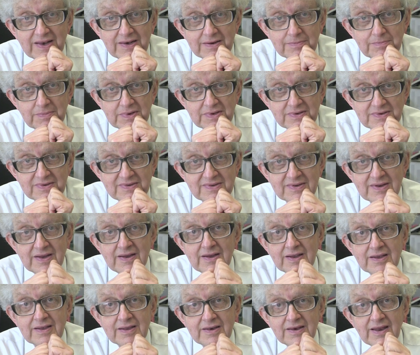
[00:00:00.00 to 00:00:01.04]
elements
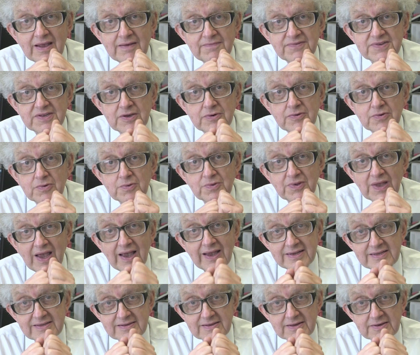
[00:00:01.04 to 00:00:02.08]
can have so called
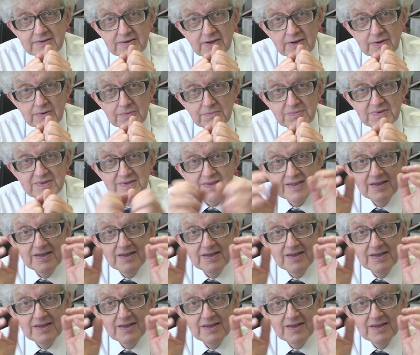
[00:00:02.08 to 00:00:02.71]
isotopes.